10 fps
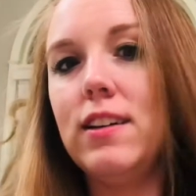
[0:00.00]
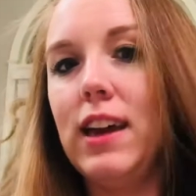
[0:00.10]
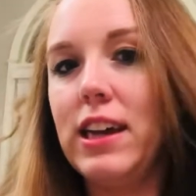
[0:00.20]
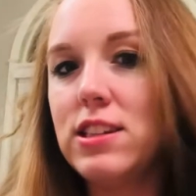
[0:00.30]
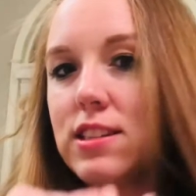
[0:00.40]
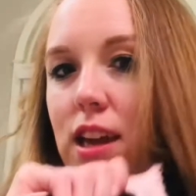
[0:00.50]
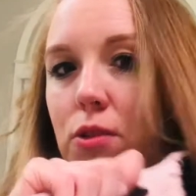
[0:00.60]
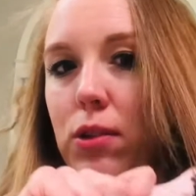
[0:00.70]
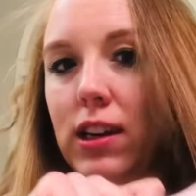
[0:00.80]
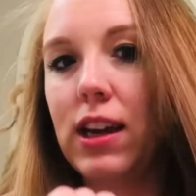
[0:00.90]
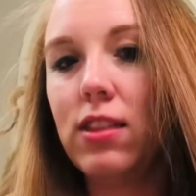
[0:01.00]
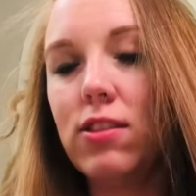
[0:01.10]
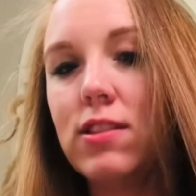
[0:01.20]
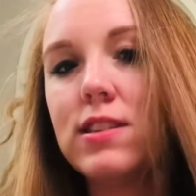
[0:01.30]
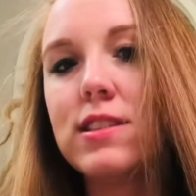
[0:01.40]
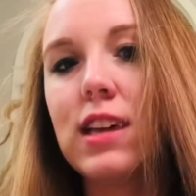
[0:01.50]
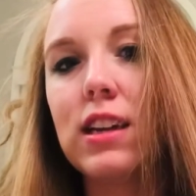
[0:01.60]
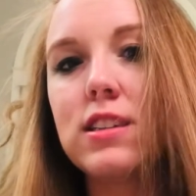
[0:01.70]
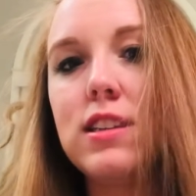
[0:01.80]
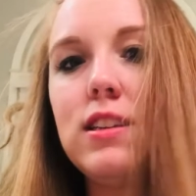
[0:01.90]
Okay, just kind of working through this
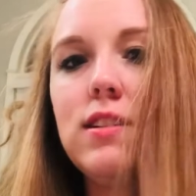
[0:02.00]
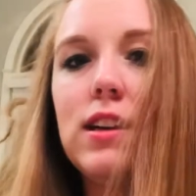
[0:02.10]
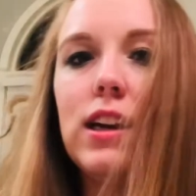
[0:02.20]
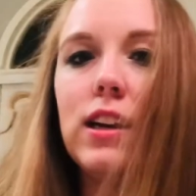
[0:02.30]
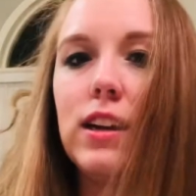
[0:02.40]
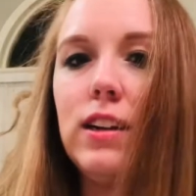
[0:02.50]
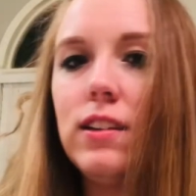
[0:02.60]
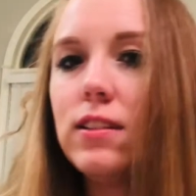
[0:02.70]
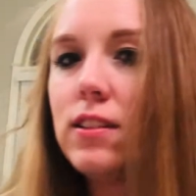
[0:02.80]
section here,